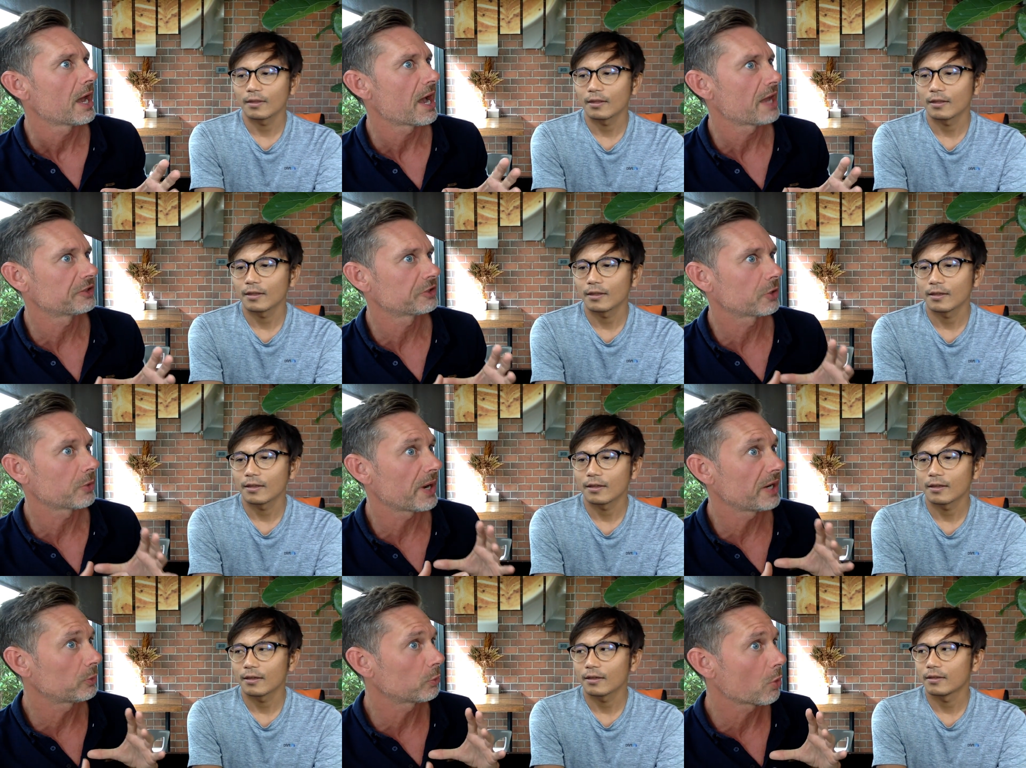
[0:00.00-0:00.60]

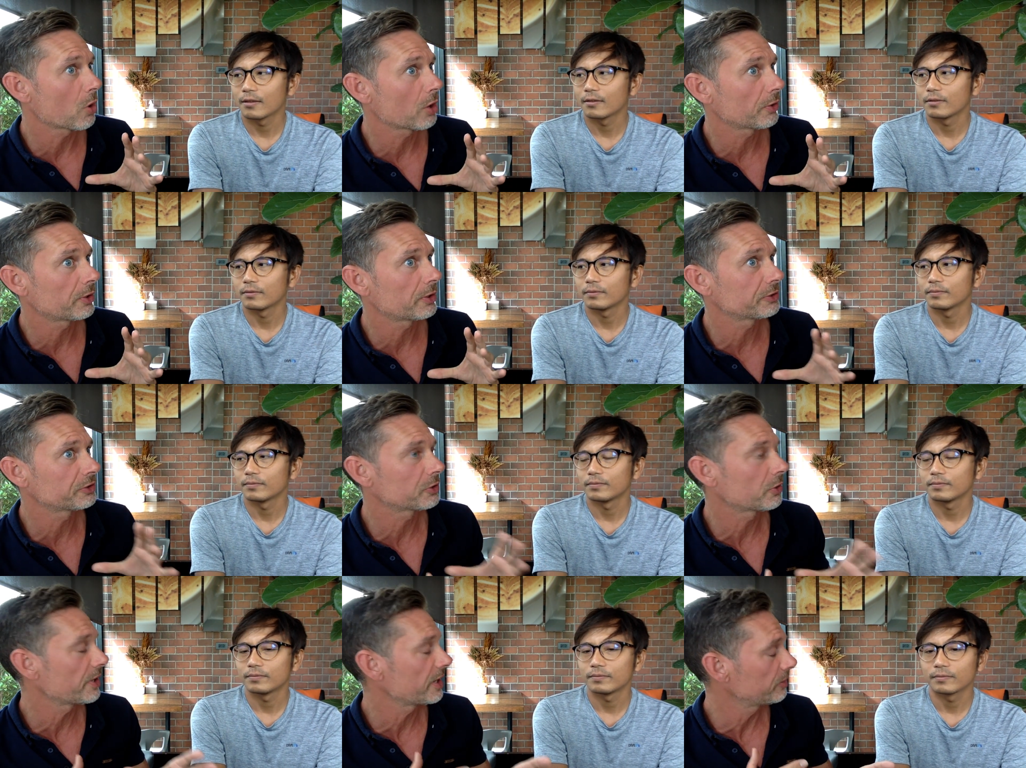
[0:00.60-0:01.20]
Speaker 1: has great
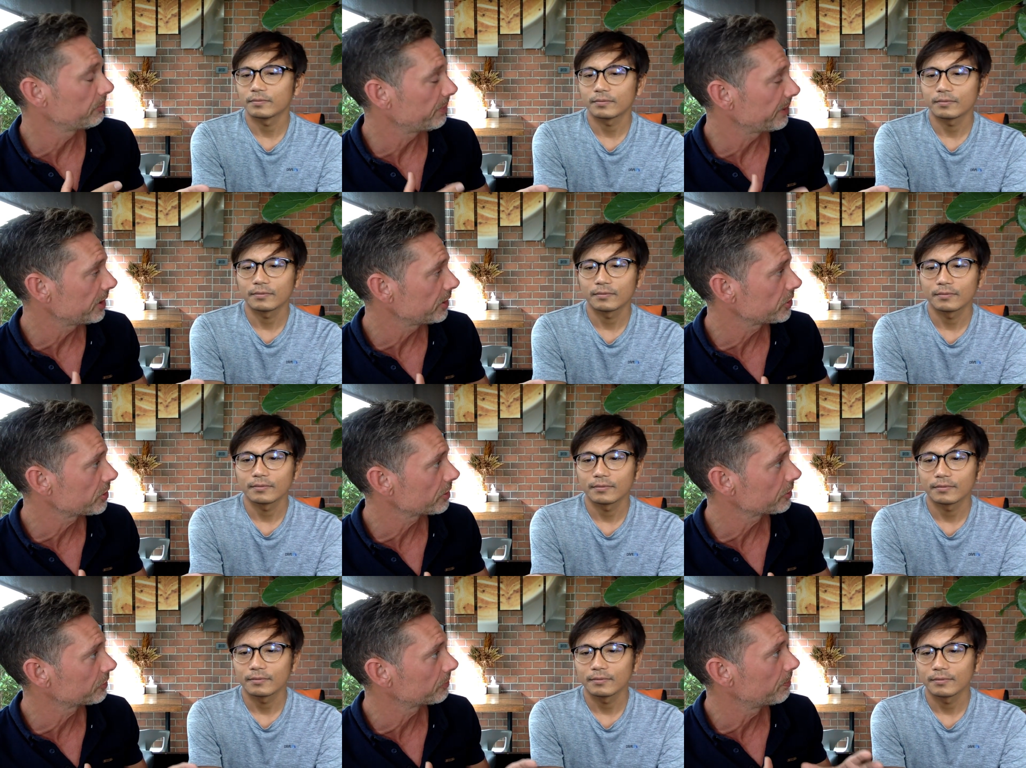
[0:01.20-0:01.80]
waters, great
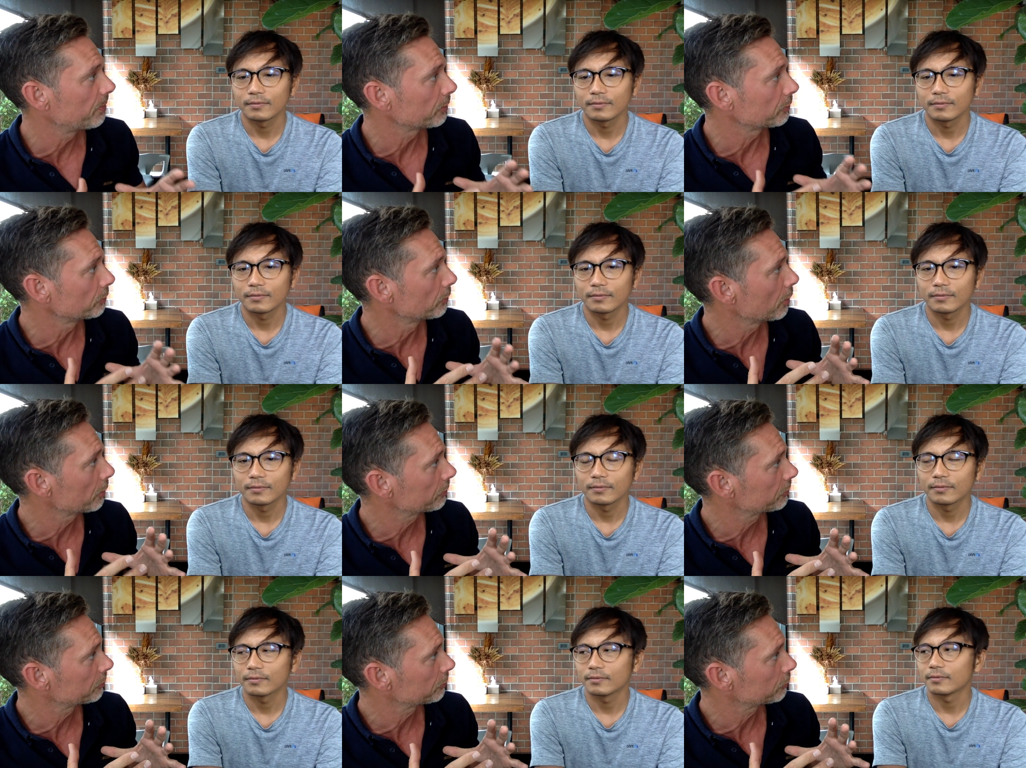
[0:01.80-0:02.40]
beaches, but
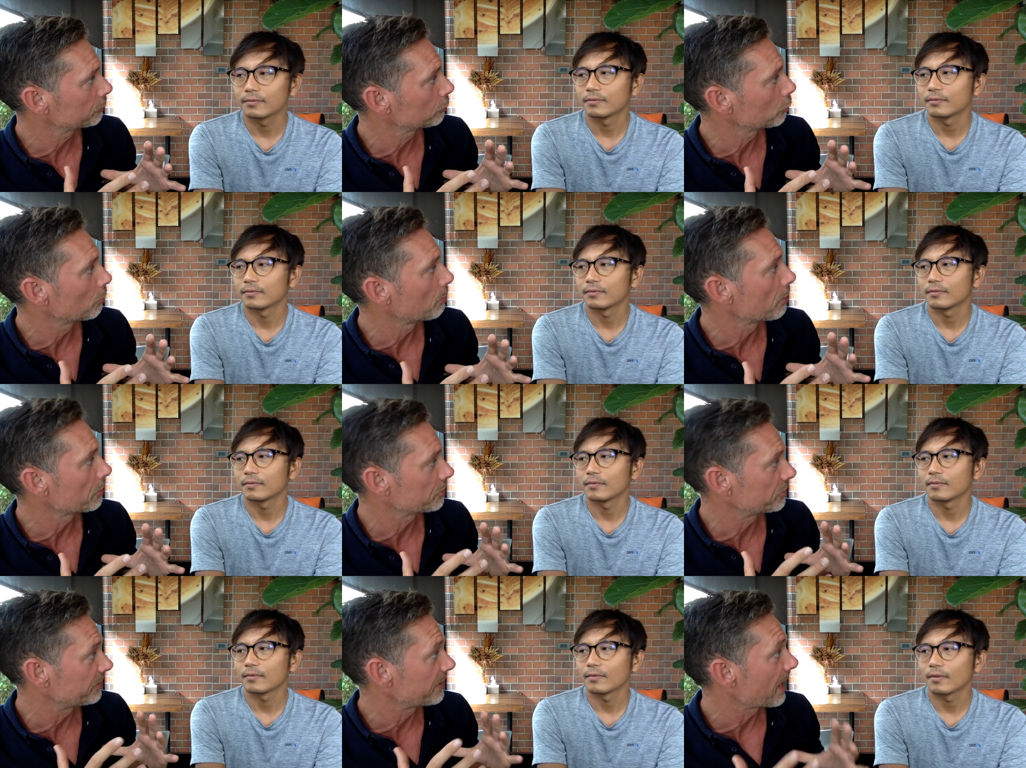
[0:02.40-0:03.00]
not
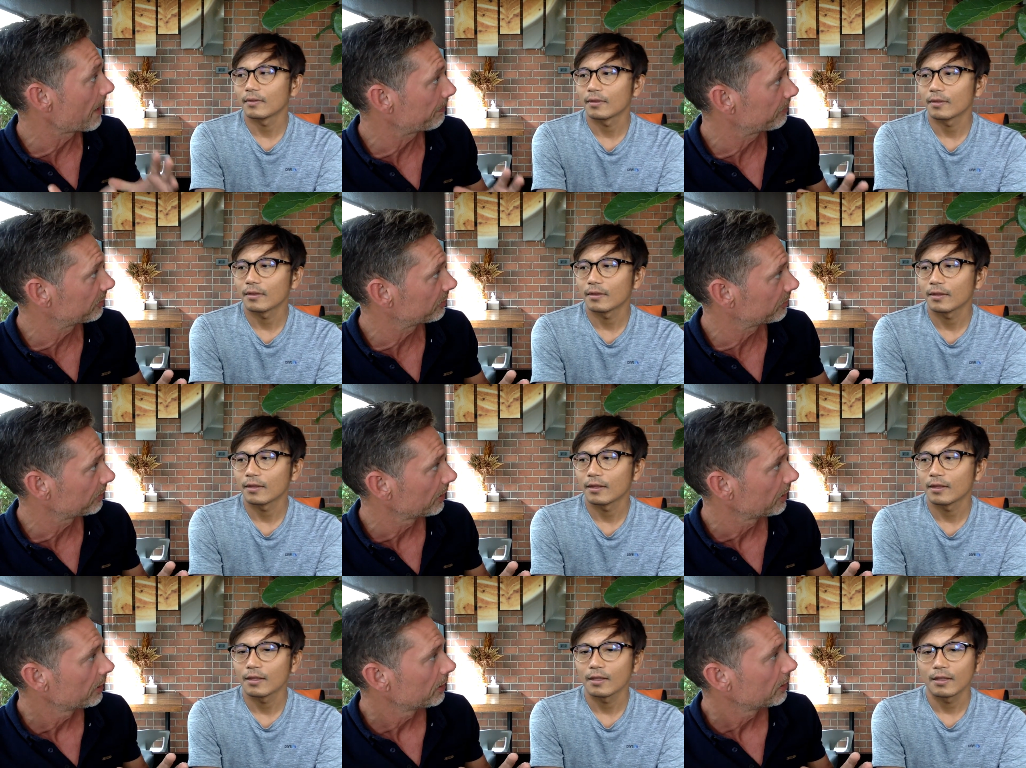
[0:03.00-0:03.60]
so much
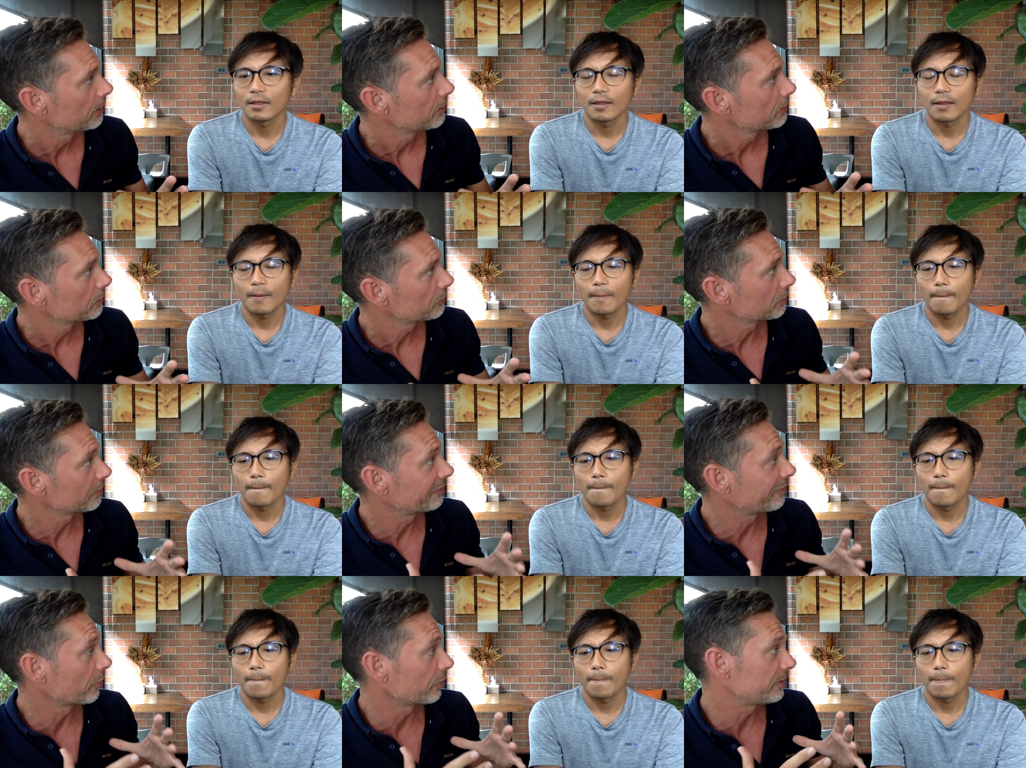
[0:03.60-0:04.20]
depth.
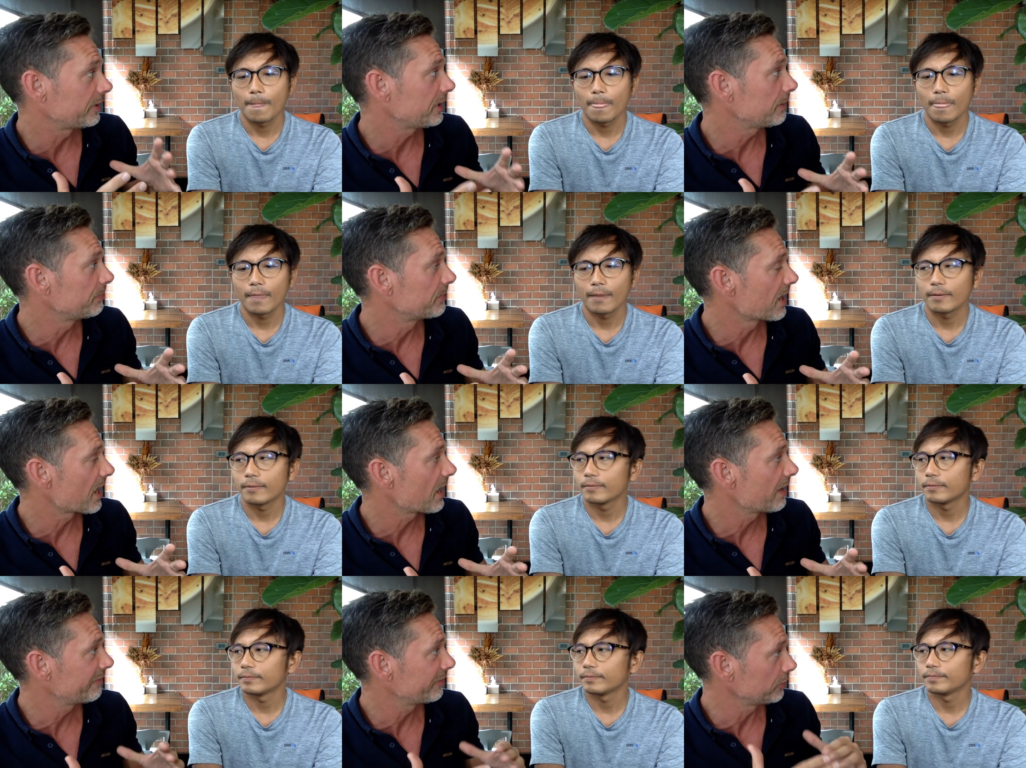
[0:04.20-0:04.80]
So for
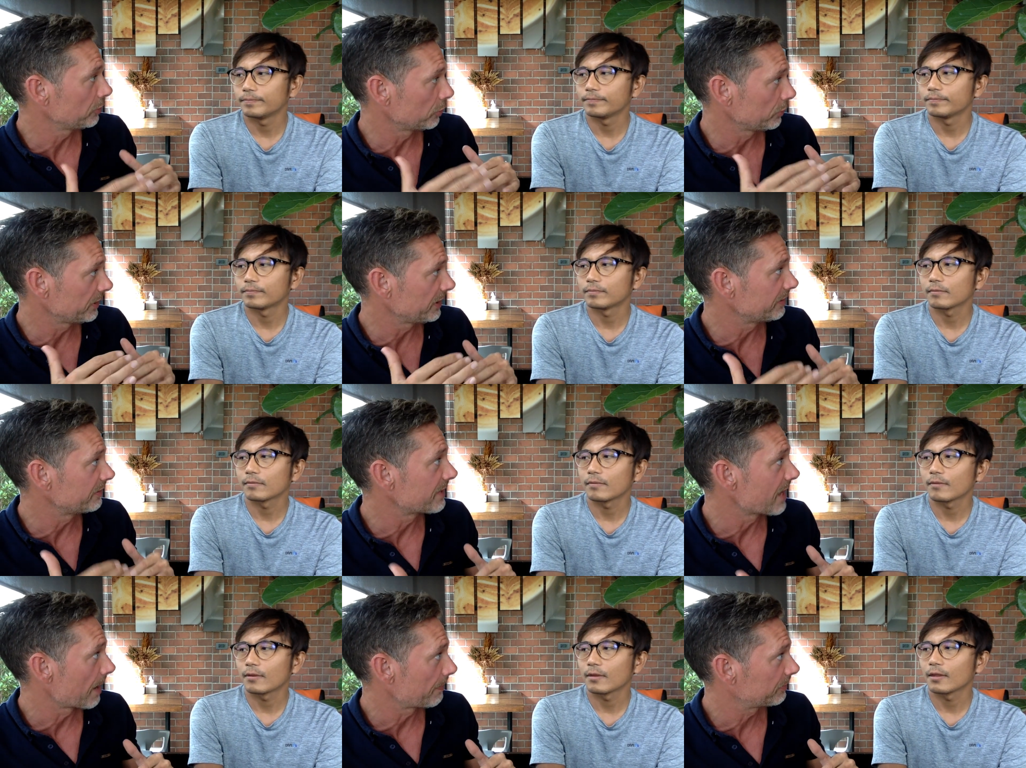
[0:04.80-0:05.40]
deep diving, you
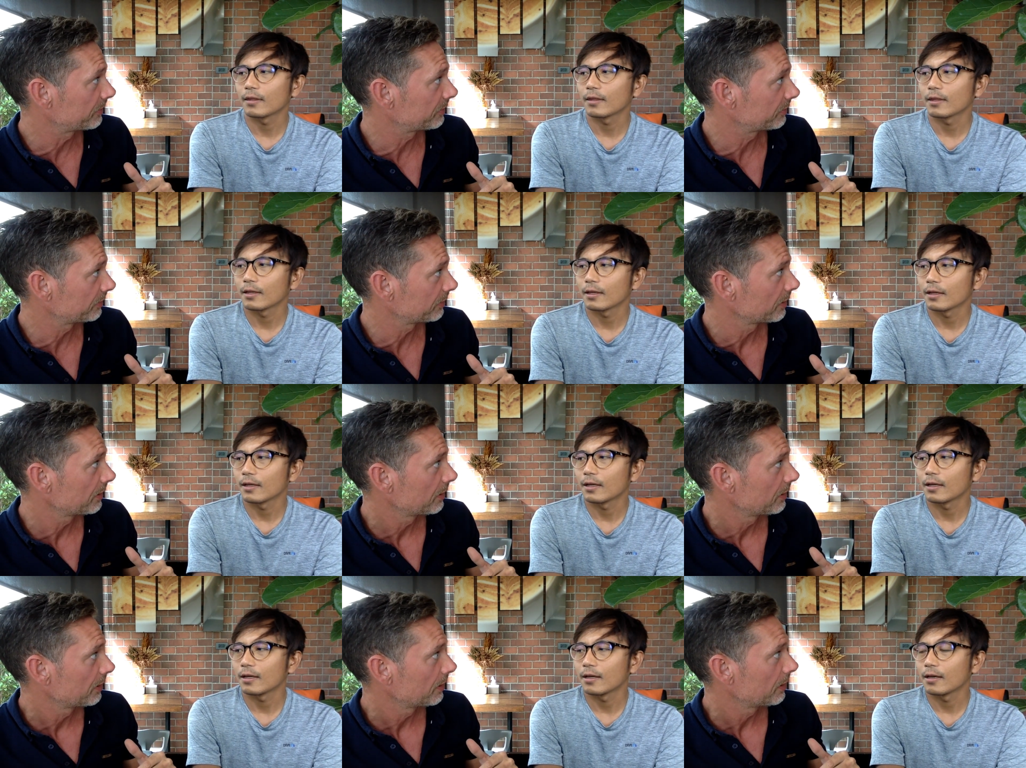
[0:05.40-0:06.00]
need
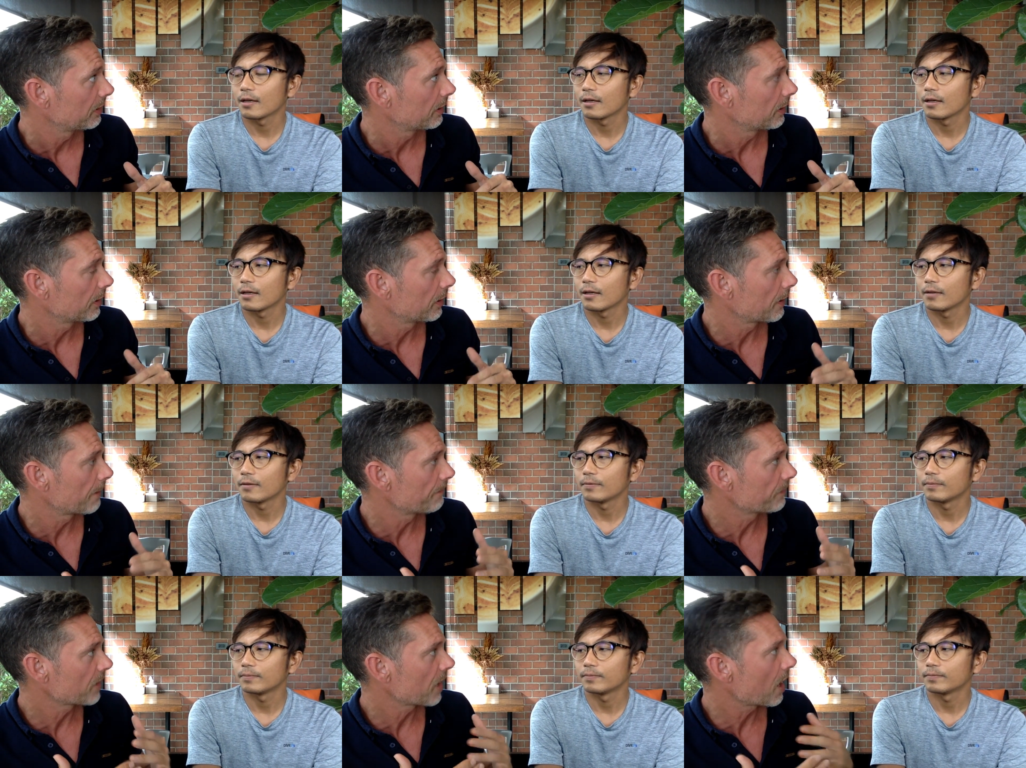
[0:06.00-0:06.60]
depth.
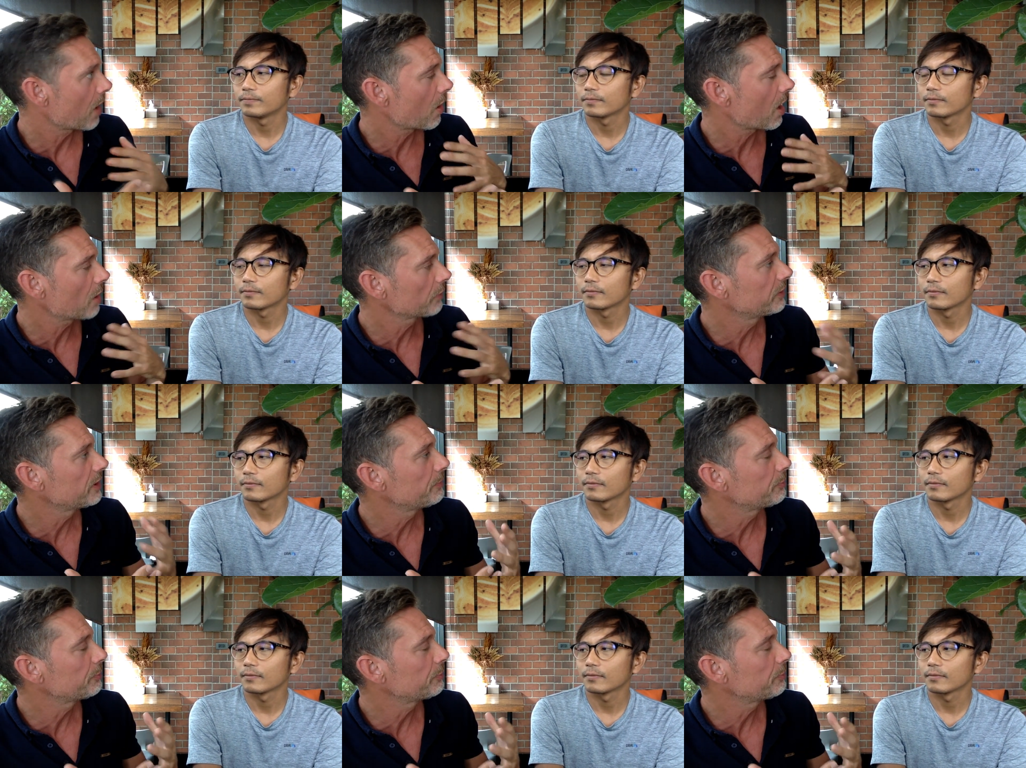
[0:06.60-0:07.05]
How